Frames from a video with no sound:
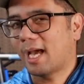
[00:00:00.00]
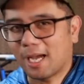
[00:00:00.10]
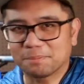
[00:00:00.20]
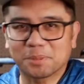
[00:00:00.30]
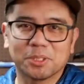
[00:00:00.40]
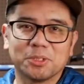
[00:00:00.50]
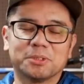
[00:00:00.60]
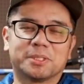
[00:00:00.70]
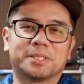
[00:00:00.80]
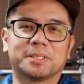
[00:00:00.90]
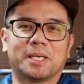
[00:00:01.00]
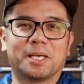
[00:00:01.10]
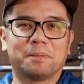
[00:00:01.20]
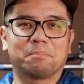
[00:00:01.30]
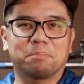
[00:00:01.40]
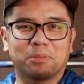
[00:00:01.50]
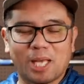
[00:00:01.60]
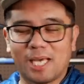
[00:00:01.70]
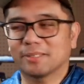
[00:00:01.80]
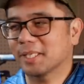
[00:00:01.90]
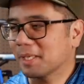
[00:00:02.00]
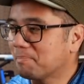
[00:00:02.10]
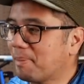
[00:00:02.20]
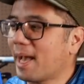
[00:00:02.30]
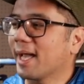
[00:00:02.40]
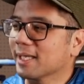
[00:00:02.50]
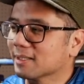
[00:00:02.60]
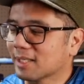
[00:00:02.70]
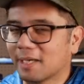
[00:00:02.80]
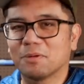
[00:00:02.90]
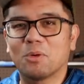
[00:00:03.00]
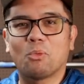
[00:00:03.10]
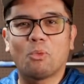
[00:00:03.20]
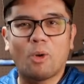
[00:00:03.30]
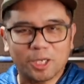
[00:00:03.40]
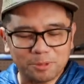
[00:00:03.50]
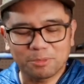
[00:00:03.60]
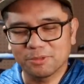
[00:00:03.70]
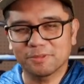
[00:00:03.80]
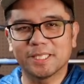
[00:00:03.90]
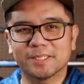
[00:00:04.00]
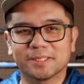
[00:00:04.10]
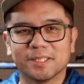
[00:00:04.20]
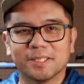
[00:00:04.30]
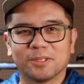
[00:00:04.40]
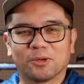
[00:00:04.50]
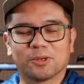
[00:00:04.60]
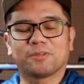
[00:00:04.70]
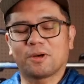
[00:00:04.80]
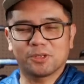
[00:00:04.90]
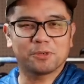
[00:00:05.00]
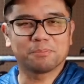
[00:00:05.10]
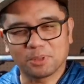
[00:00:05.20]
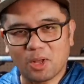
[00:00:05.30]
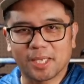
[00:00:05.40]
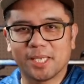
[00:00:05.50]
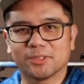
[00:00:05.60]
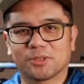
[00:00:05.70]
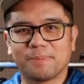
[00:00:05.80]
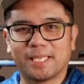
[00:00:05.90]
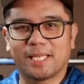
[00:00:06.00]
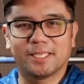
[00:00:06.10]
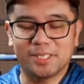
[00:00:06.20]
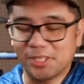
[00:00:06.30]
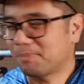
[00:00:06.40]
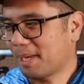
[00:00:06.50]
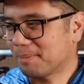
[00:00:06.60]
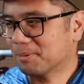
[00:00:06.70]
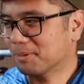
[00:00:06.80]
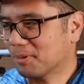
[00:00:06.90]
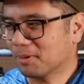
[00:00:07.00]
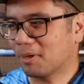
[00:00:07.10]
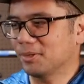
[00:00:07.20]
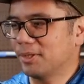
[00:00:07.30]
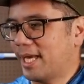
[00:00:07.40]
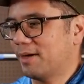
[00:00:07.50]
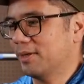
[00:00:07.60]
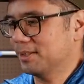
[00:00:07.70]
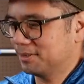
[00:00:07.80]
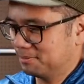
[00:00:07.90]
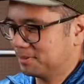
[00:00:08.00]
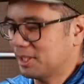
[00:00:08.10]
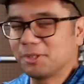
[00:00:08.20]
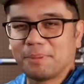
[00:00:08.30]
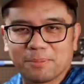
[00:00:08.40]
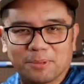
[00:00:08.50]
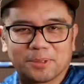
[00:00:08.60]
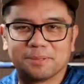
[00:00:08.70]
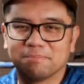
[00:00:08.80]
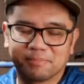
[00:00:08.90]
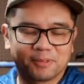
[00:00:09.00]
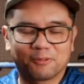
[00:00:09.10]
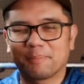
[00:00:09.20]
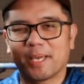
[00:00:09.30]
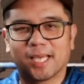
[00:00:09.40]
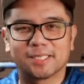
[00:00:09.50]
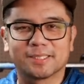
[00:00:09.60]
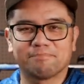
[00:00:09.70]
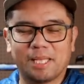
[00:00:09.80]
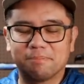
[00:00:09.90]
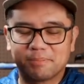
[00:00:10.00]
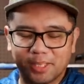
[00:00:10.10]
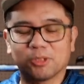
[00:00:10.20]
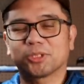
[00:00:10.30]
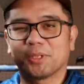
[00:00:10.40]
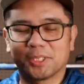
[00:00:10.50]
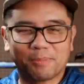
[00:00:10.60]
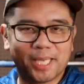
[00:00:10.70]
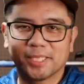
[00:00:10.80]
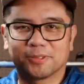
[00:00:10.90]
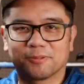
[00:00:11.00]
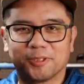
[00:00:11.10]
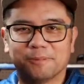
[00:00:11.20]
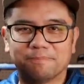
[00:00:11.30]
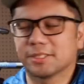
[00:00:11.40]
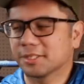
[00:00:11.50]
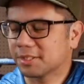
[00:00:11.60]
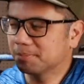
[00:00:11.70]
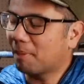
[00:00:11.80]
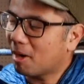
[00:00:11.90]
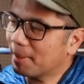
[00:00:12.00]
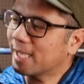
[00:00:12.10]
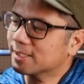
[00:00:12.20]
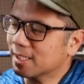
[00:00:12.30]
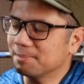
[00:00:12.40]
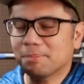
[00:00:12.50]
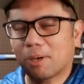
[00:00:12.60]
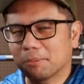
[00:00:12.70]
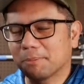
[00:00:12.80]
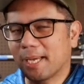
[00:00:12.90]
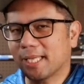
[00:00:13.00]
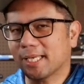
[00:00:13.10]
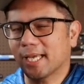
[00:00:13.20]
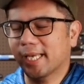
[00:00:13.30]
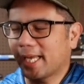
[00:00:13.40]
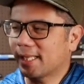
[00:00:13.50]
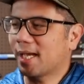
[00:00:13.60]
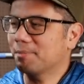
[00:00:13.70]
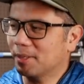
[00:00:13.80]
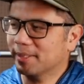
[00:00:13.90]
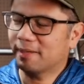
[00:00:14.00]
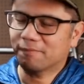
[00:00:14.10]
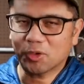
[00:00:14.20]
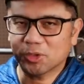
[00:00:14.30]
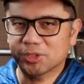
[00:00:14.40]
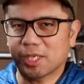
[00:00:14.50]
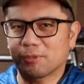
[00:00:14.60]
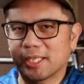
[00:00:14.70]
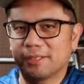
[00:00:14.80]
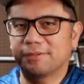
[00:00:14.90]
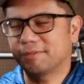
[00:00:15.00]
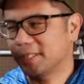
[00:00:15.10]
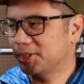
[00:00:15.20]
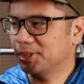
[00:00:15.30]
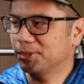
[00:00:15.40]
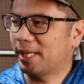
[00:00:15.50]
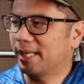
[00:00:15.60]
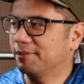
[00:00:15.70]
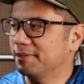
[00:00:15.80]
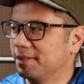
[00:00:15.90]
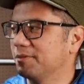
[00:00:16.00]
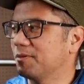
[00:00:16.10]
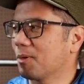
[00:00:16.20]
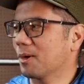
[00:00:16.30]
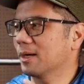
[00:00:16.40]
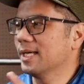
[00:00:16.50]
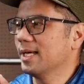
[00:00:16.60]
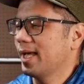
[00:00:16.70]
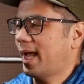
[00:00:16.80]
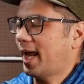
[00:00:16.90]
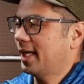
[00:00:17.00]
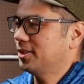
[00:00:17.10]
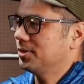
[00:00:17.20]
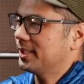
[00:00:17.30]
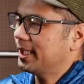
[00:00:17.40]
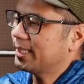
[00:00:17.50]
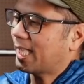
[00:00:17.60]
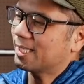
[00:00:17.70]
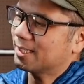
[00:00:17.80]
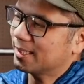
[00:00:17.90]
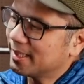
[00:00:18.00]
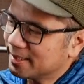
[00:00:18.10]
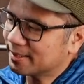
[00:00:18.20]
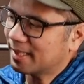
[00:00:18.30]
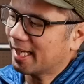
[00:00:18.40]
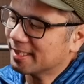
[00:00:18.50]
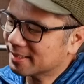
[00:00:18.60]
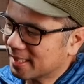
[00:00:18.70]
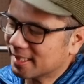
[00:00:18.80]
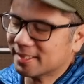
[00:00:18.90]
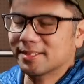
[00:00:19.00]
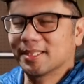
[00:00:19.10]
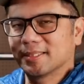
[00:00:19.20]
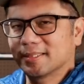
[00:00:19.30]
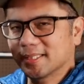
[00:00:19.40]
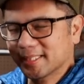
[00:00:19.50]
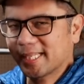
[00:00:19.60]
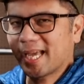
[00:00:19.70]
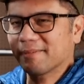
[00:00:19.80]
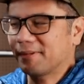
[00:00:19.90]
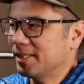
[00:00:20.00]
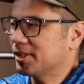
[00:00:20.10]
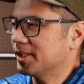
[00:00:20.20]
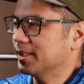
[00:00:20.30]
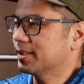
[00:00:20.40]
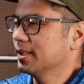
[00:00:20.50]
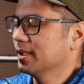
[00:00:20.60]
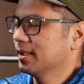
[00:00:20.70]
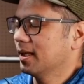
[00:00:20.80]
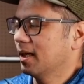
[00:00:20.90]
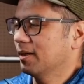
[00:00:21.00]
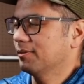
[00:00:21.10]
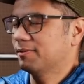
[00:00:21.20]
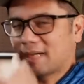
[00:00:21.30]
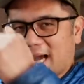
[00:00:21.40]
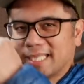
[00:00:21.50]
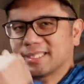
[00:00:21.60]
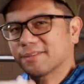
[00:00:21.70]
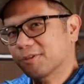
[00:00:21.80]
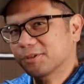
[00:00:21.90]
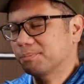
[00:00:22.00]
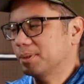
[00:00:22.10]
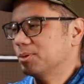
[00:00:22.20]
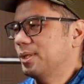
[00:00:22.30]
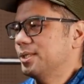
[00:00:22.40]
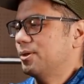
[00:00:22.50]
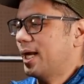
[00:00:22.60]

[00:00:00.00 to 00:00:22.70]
absolute uh, plastic bag level waterproofness, or if all your belongings are made out of tissue paper or all you carry is tissue paper in the front bags, then, then also this bag isn't for you. Small bikes can be problematic. Again, I'm on that verge. I ride a fifty-two and fifty-four, and you need at least like six to six and a half inches of height difference between your